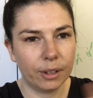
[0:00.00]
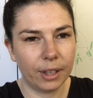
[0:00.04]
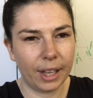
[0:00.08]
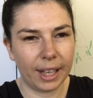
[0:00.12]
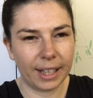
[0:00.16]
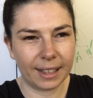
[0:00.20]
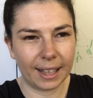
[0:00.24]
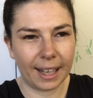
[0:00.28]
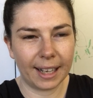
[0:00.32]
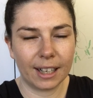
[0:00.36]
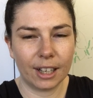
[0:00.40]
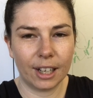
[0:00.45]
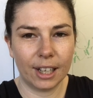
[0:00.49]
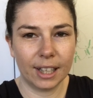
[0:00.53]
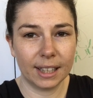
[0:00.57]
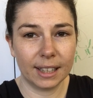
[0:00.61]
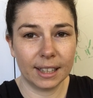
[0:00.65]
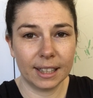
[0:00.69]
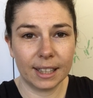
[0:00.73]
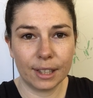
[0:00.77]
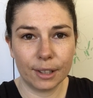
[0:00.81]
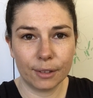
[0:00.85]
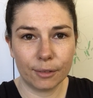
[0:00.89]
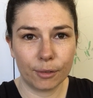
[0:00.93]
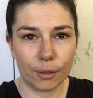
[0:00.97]
they kind of
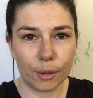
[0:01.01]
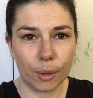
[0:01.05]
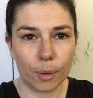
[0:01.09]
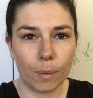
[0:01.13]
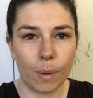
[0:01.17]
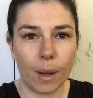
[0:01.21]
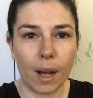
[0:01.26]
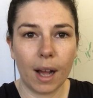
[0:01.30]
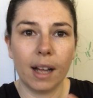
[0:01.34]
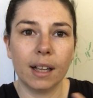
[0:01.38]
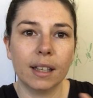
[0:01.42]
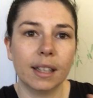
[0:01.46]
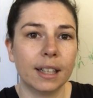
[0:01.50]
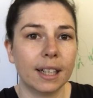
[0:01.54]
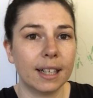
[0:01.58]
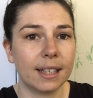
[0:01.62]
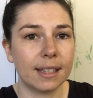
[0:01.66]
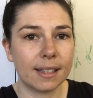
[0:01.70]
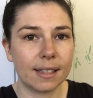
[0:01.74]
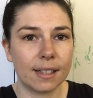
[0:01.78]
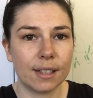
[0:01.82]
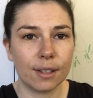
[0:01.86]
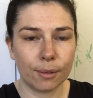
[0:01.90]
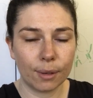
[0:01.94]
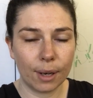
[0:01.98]
lingered for a while, and I
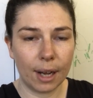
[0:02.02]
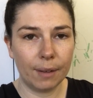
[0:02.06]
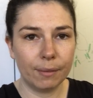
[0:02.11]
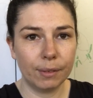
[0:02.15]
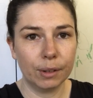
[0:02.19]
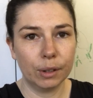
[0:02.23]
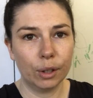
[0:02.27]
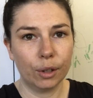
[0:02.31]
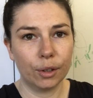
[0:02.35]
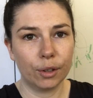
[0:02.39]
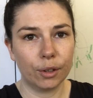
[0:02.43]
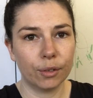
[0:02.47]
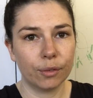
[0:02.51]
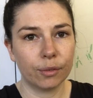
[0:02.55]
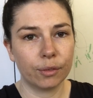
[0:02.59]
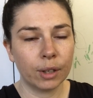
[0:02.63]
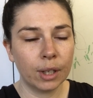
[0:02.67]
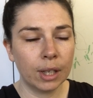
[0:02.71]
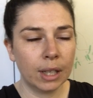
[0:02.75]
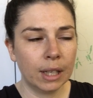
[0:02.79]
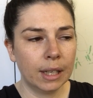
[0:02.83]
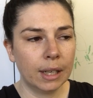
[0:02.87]
still have a lot of